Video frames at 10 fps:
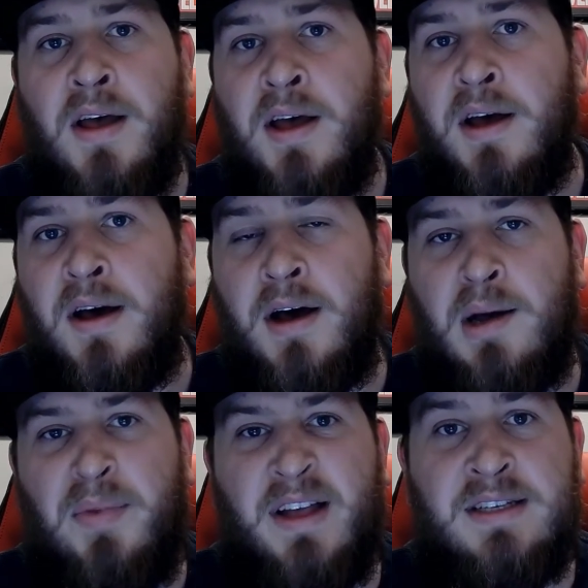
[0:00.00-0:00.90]

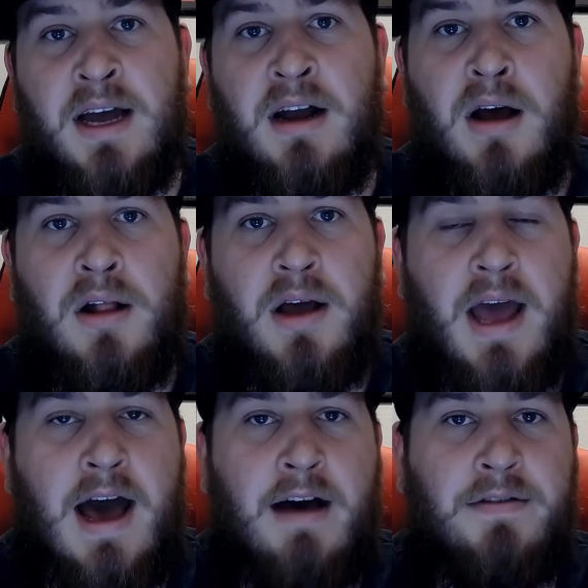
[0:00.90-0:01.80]
That's kind of all I
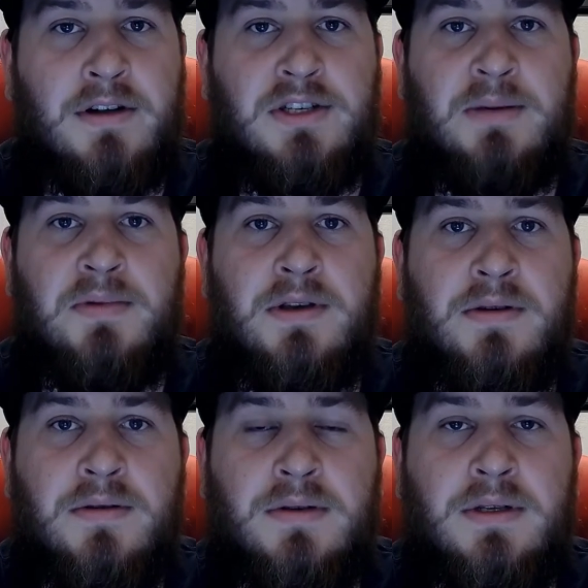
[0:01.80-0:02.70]
have on
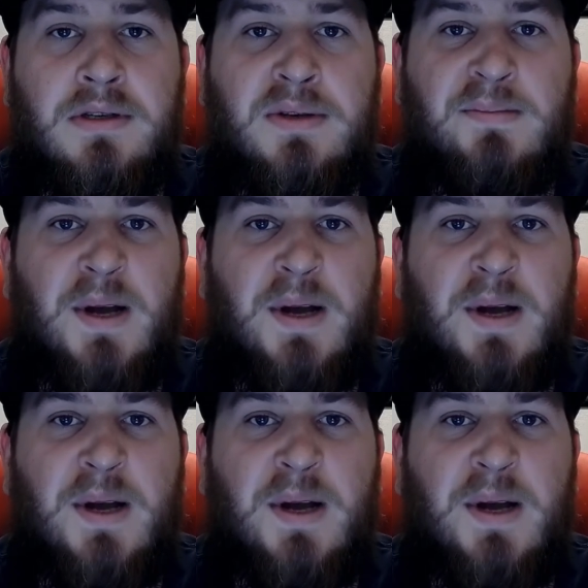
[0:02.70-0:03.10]
GPUs.